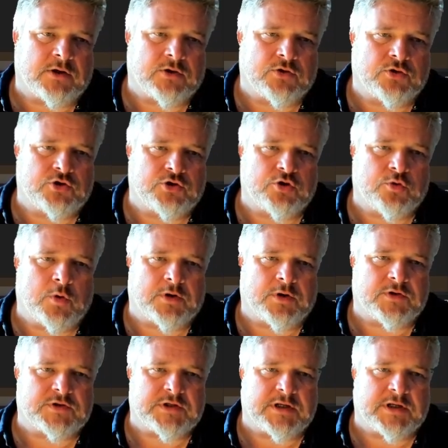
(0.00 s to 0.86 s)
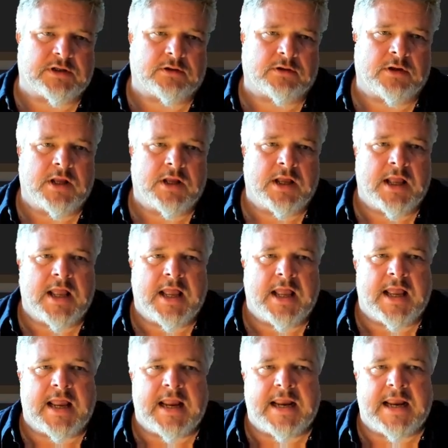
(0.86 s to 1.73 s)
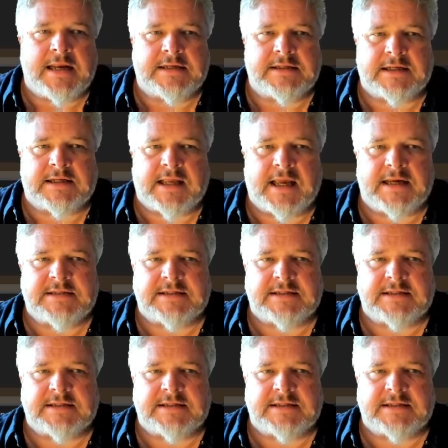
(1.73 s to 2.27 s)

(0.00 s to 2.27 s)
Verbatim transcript: Do until indicator